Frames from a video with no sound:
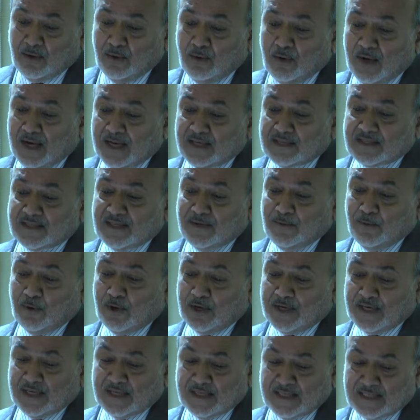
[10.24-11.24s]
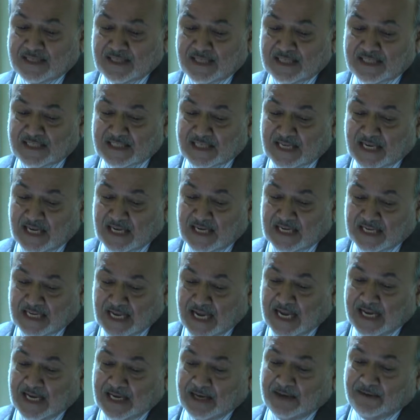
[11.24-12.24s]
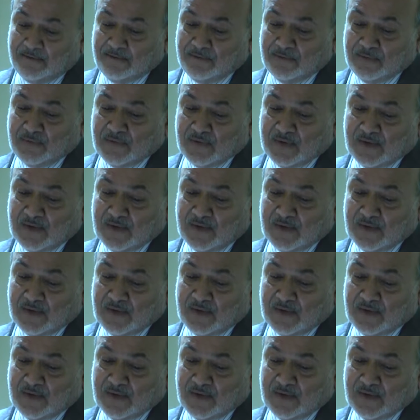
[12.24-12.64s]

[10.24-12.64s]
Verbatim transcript: who has devoted his entire life